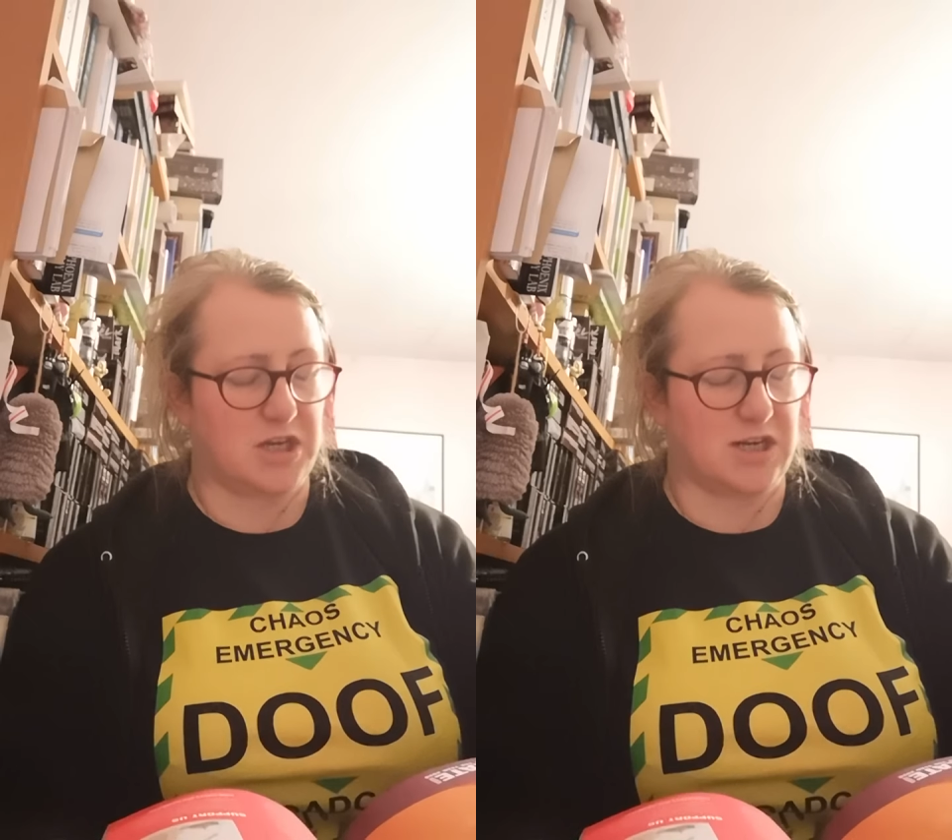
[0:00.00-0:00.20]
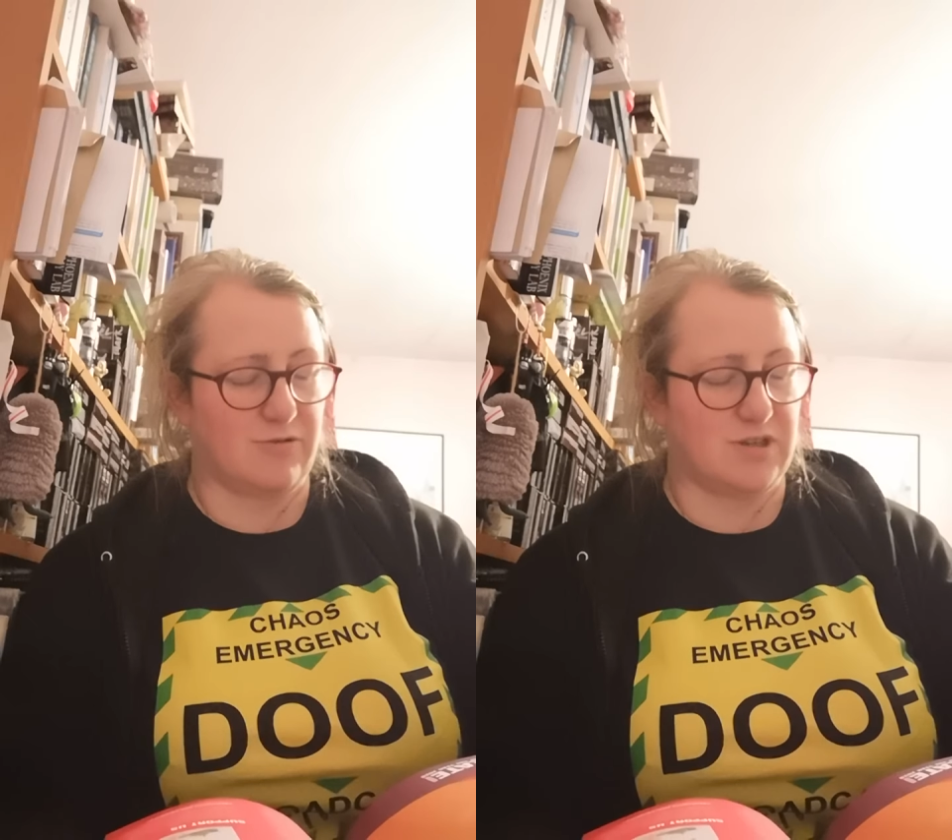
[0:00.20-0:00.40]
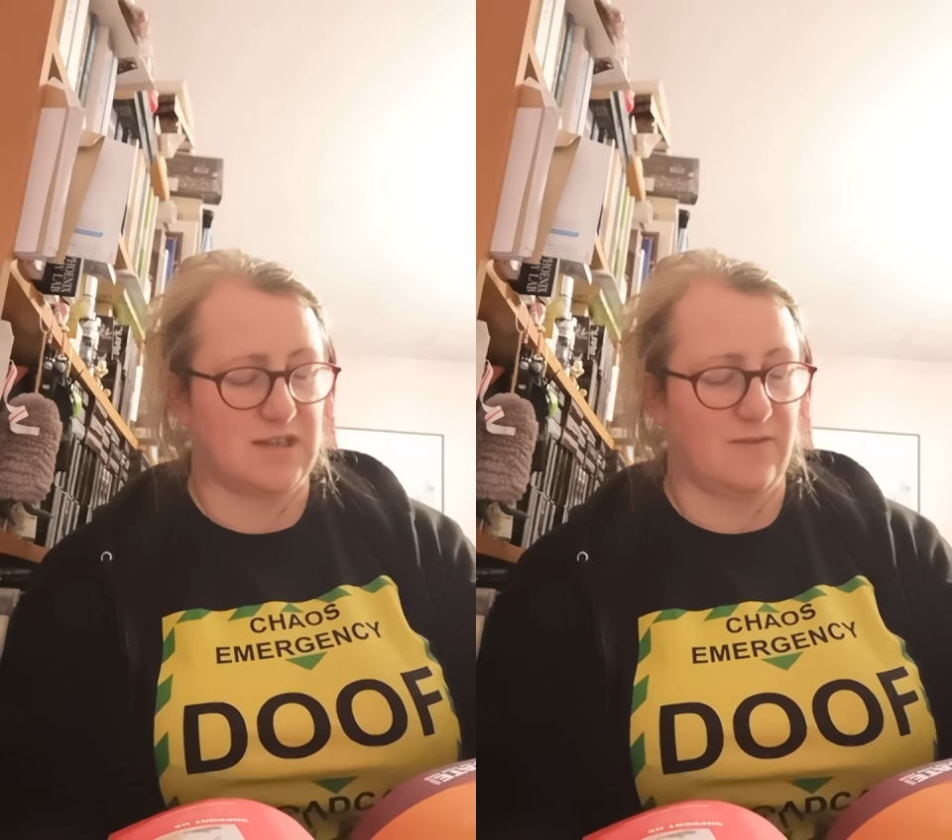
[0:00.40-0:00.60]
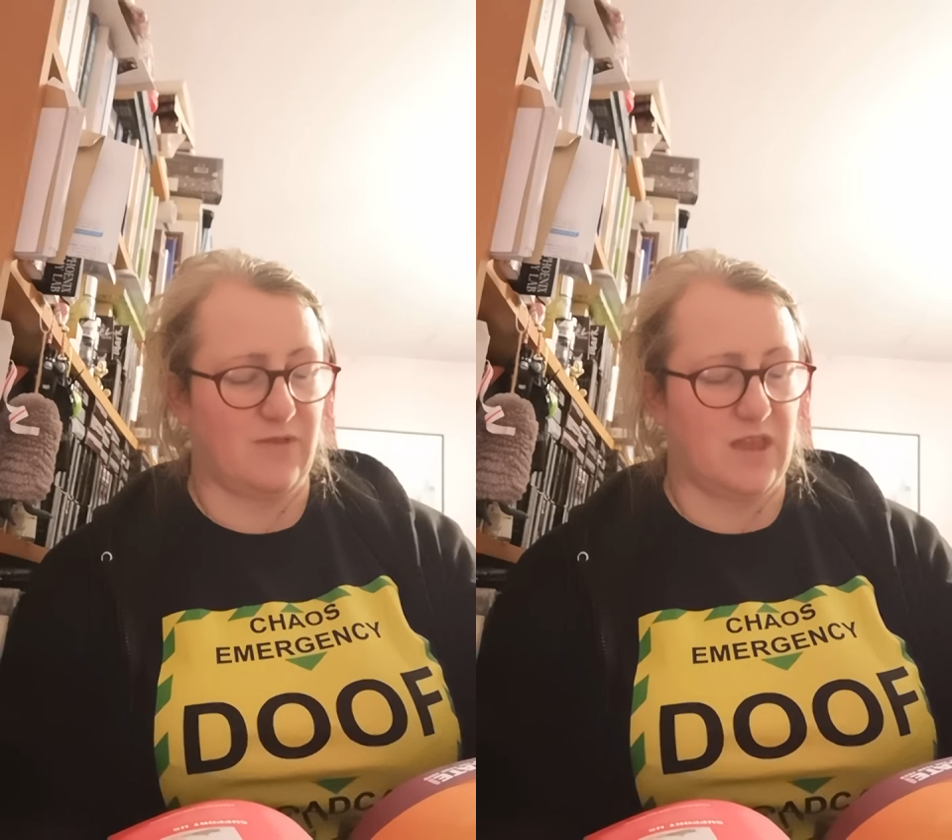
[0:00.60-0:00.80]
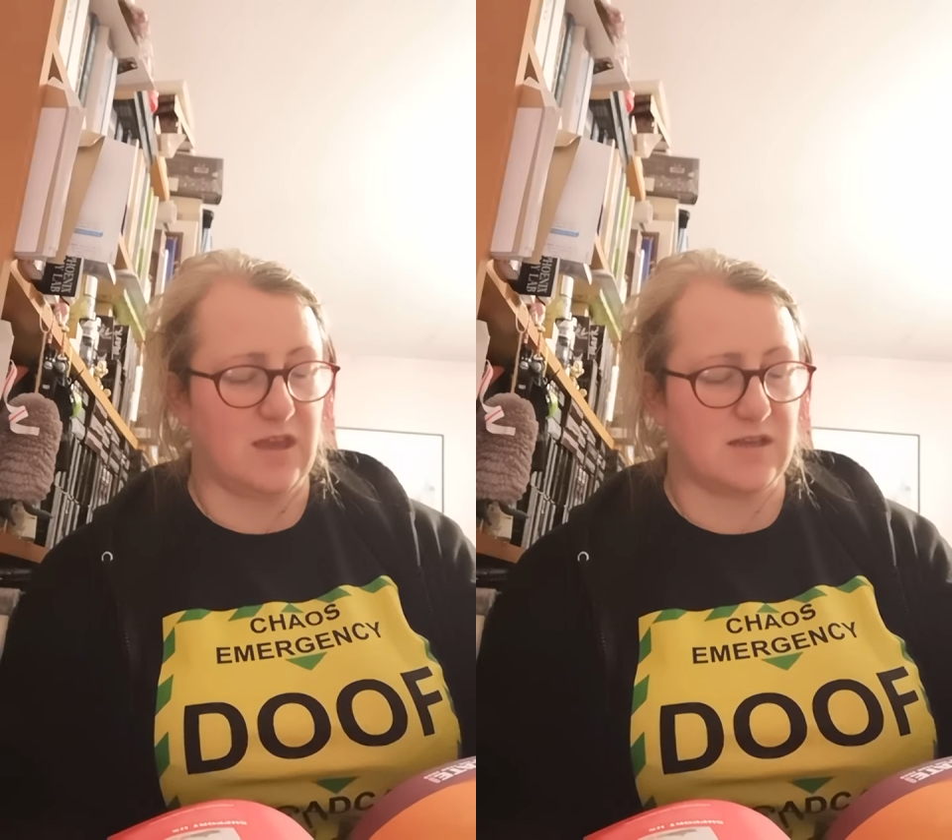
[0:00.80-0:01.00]
Charity of
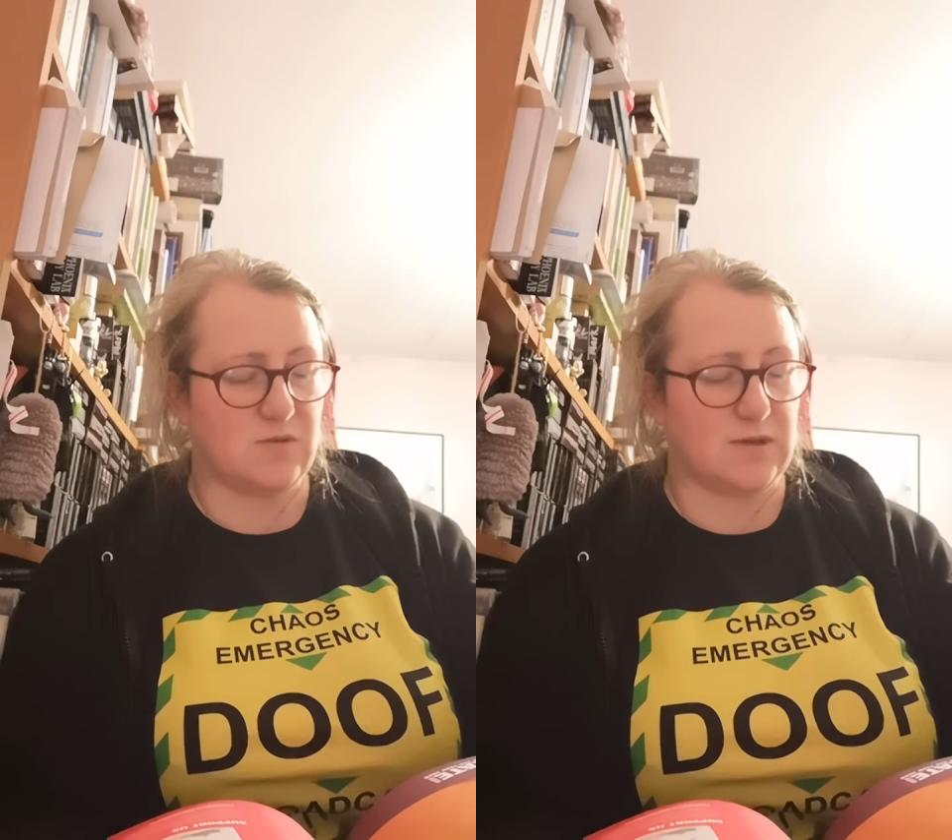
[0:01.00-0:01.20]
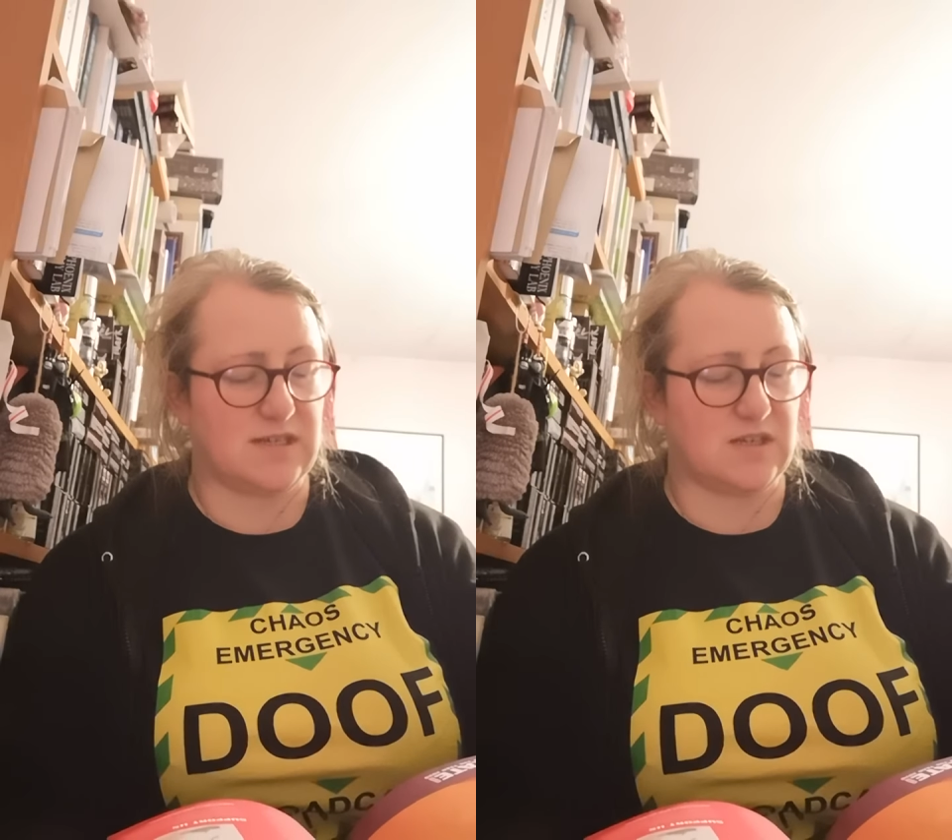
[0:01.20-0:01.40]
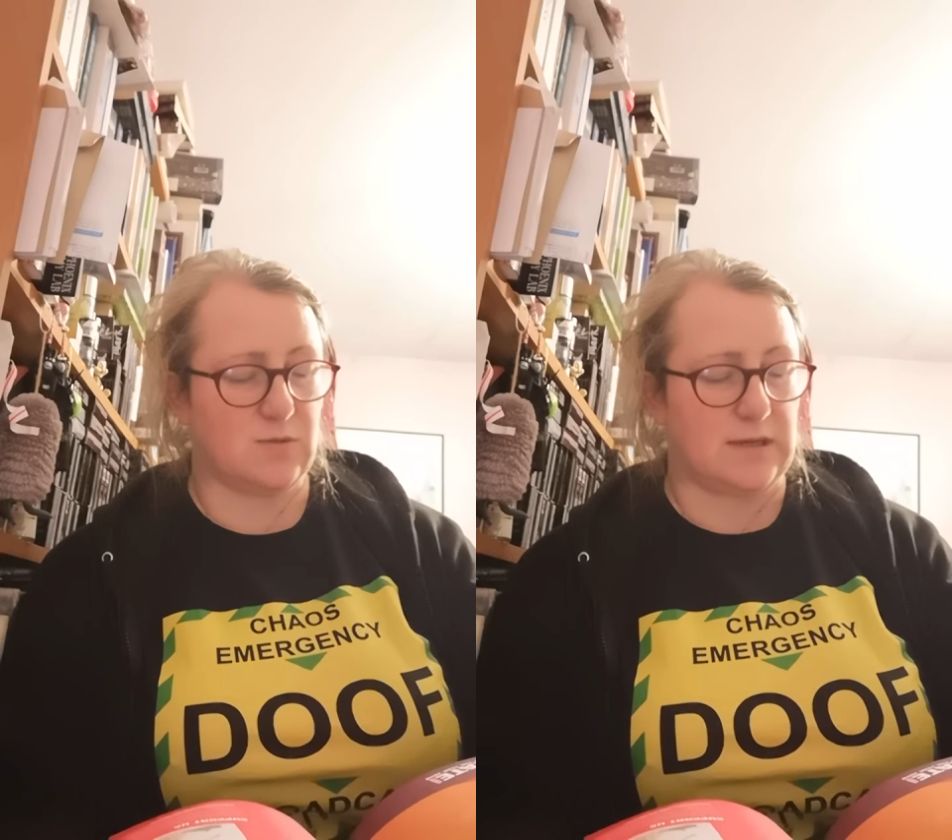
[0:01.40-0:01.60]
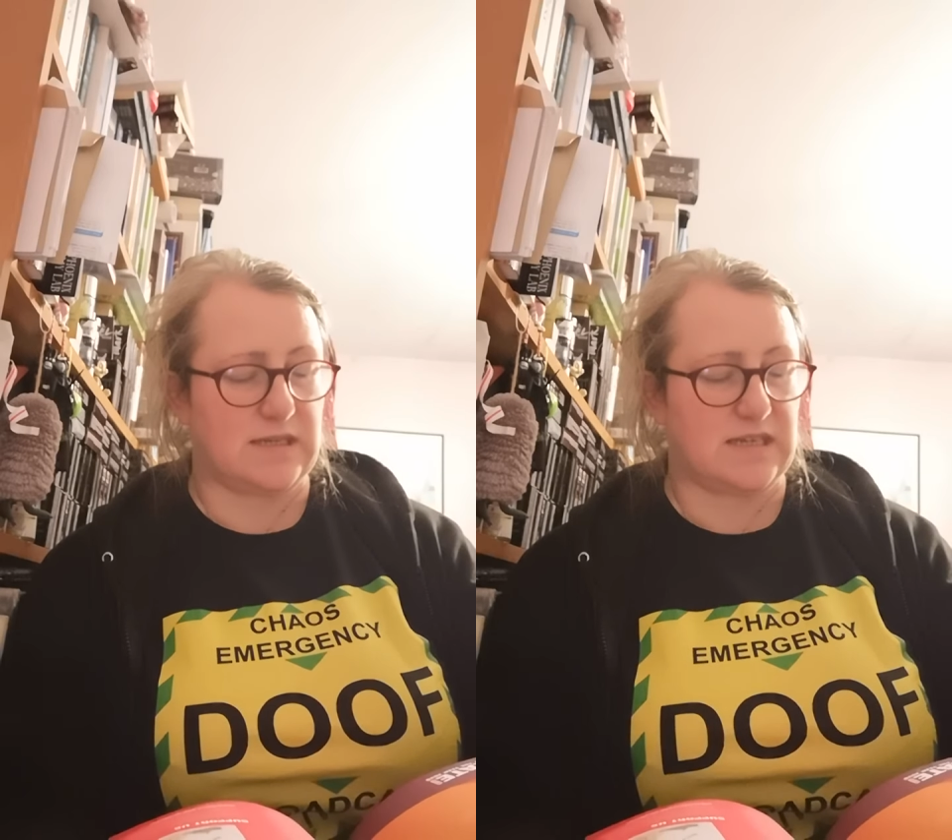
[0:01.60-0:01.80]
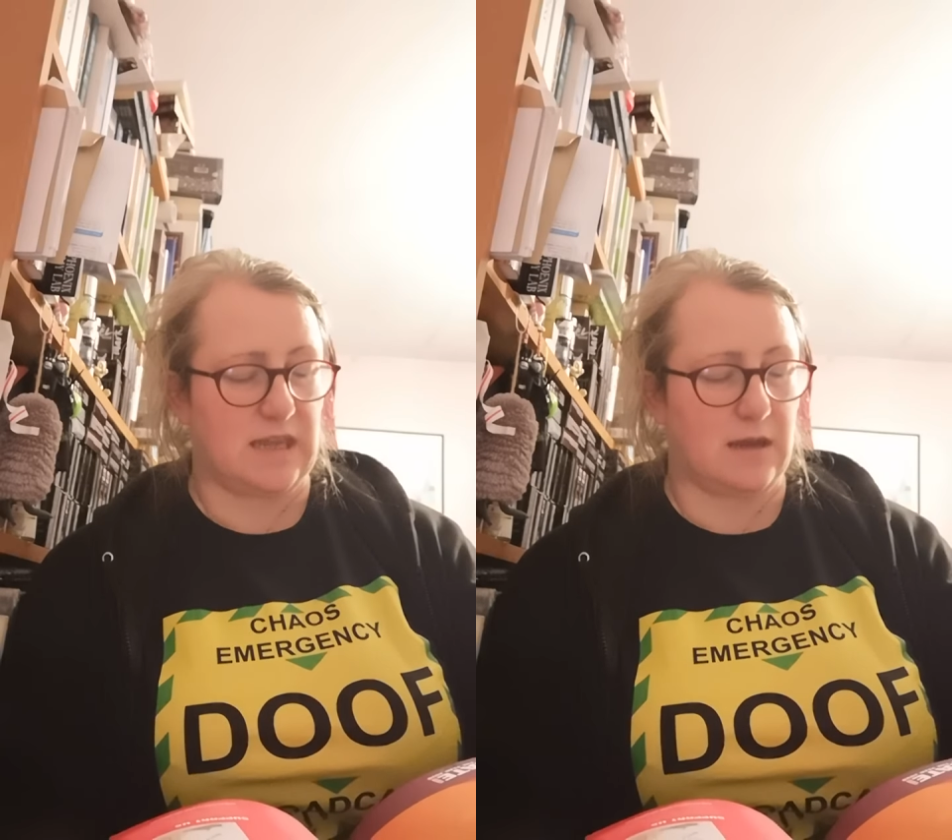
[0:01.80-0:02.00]
the Year
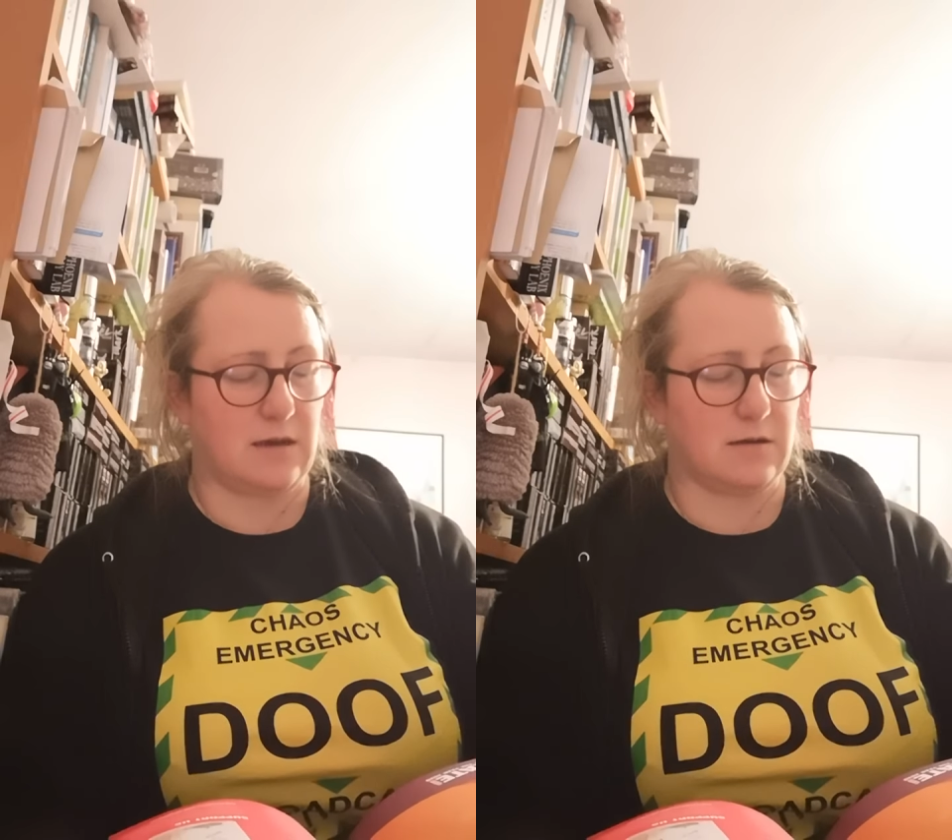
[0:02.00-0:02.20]
2020,